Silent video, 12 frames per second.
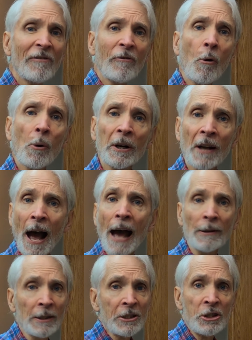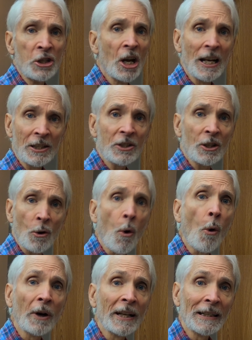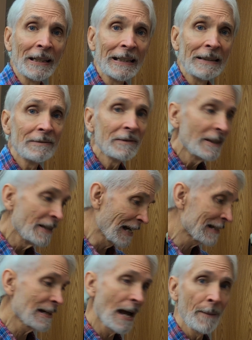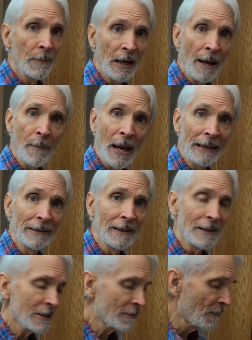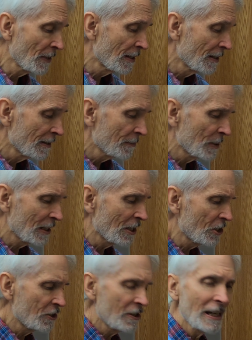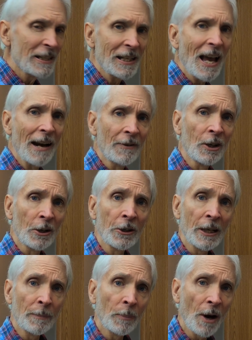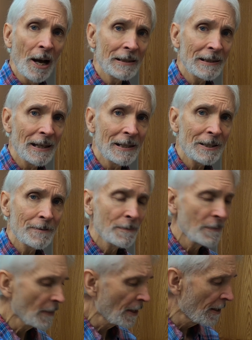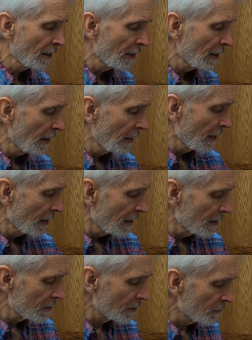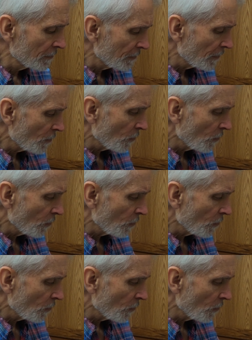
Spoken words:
forward, I'll adjust accordingly the next time that I make this, because it's kind of a learning process. So